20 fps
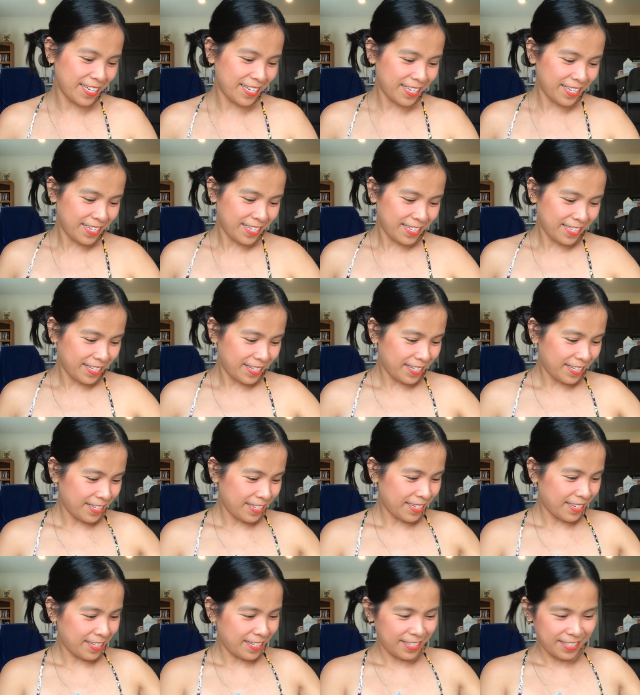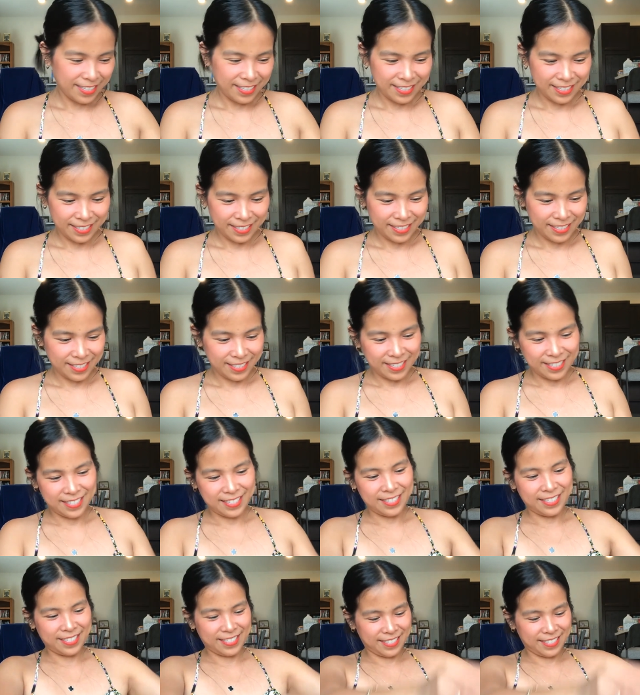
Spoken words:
Nothing is said.